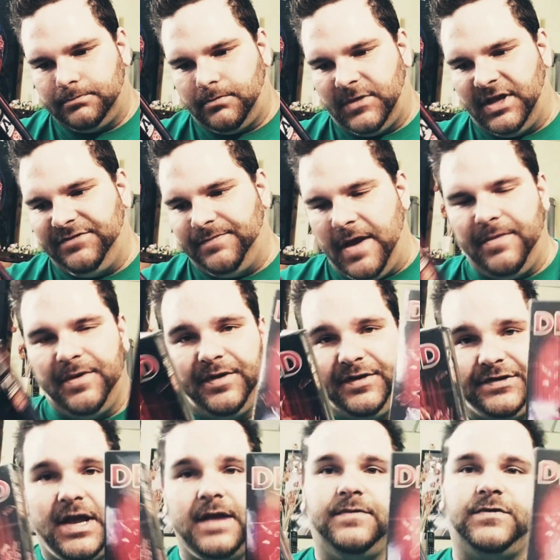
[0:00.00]
These may be the
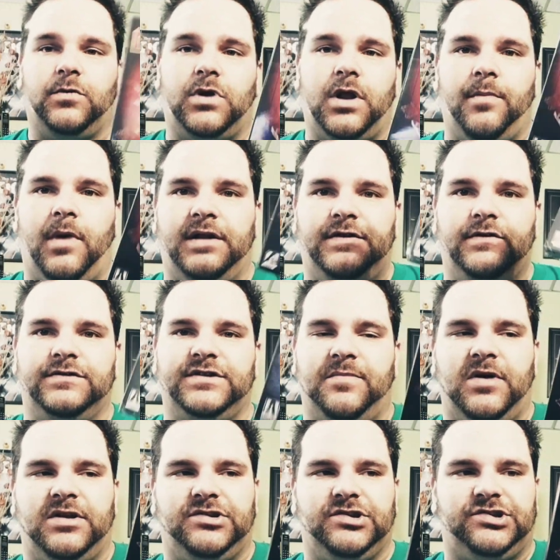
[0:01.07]
same, so what I might do is I
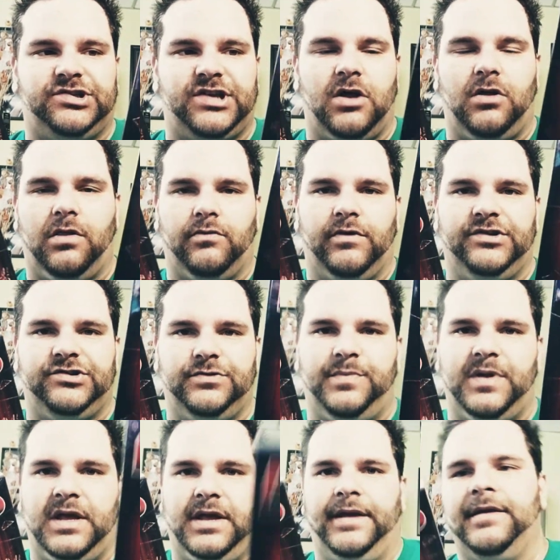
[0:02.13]
might just sell the region
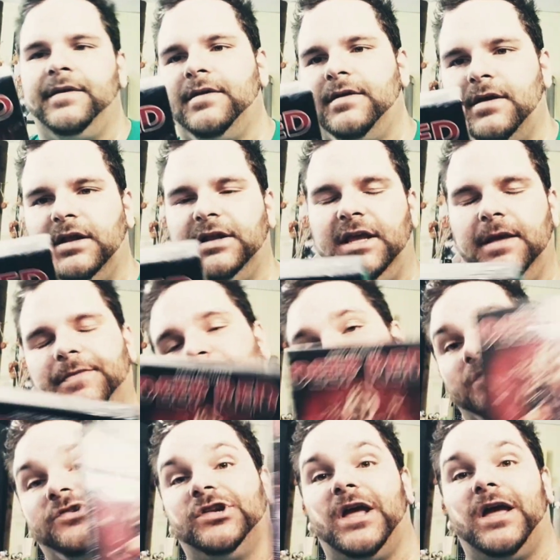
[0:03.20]
B and keep the
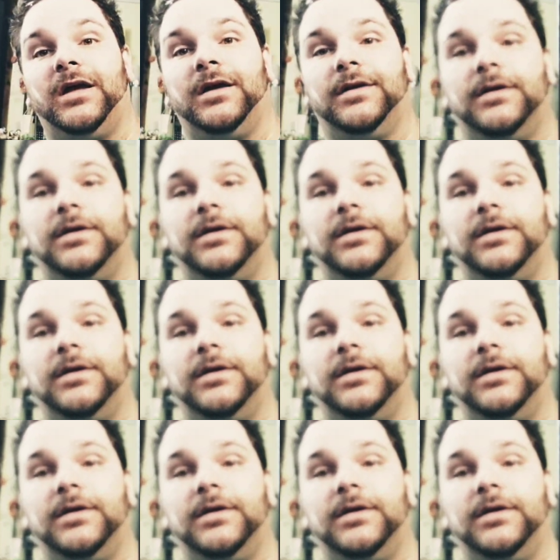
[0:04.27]
region A.